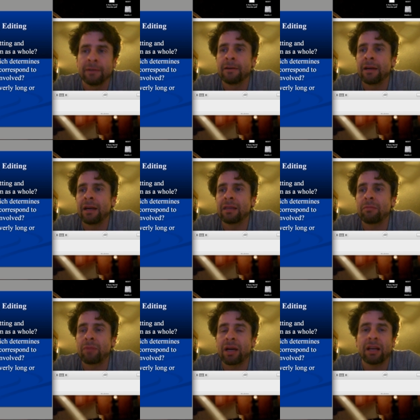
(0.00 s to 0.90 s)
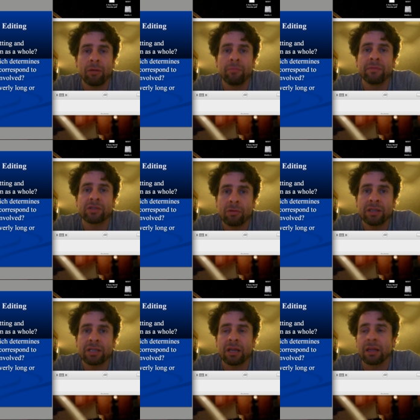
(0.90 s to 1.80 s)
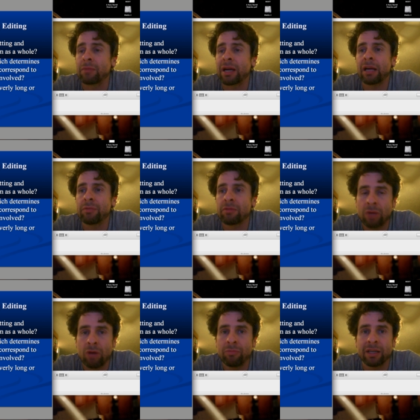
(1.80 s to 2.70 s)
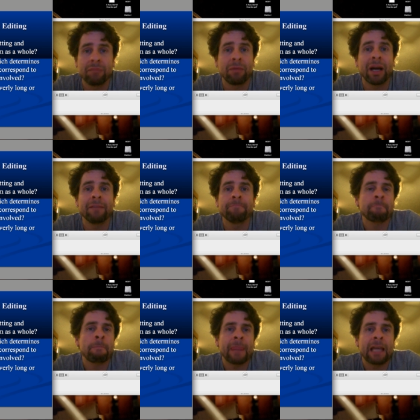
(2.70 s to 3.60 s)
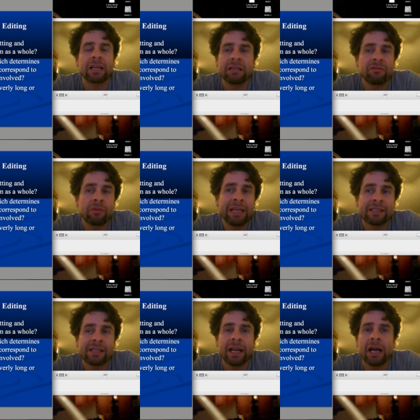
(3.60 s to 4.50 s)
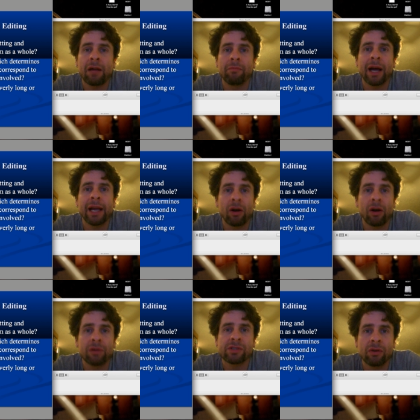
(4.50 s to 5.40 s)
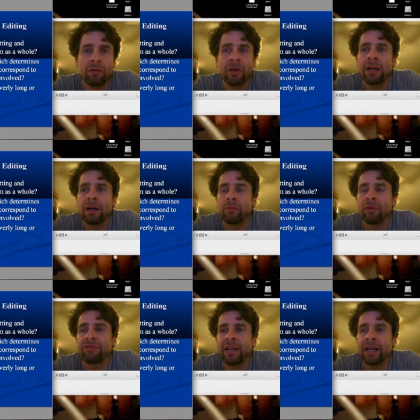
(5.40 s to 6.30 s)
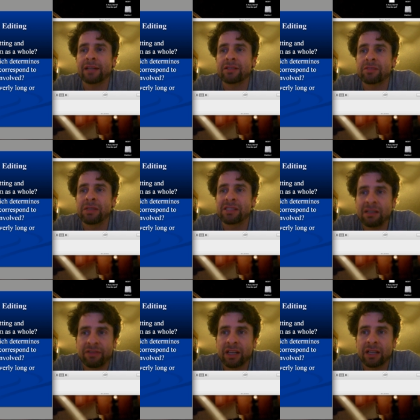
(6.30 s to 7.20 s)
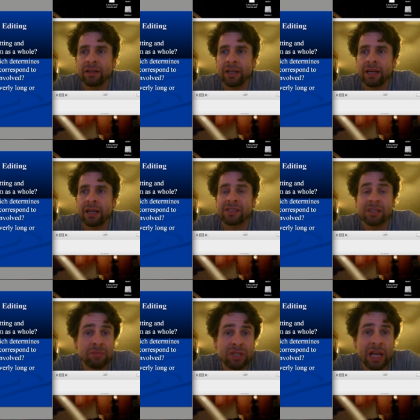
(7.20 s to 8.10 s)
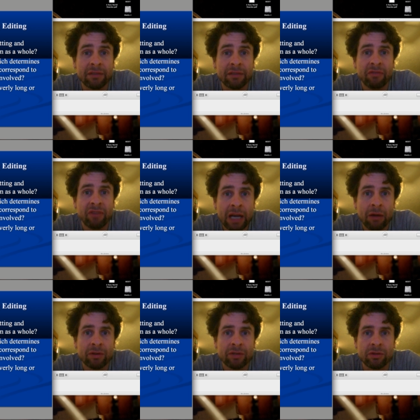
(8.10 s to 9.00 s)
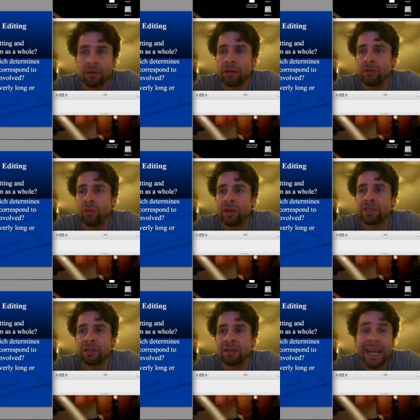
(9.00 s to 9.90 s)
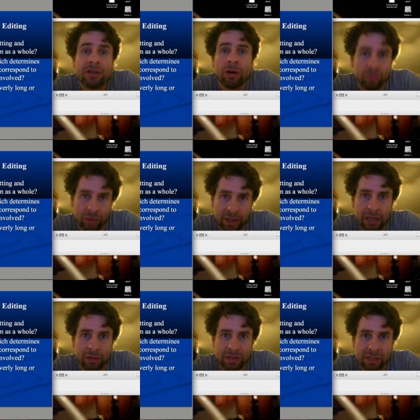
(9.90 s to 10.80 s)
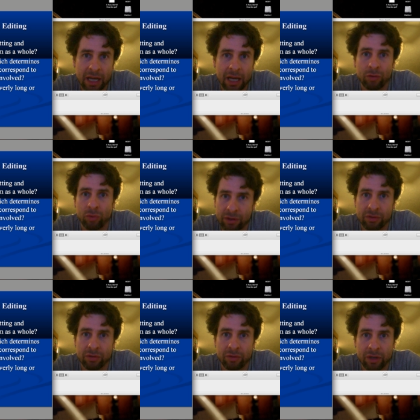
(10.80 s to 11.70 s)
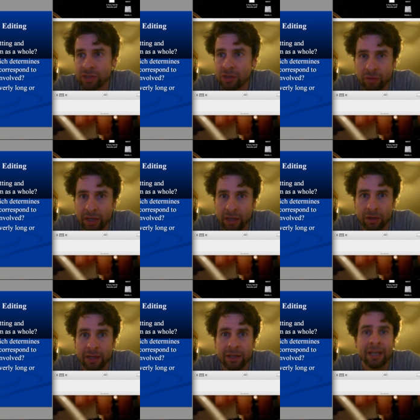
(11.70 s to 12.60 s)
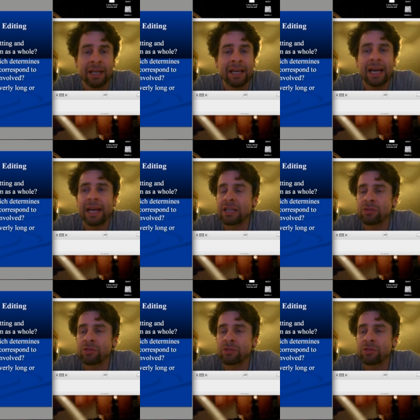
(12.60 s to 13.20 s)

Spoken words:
And that might help the storytelling, it might help the moment. It might, cutting from the inside out, might also reflect specifically a subjective of a character in which they don't really understand what they're doing, what's going on. And as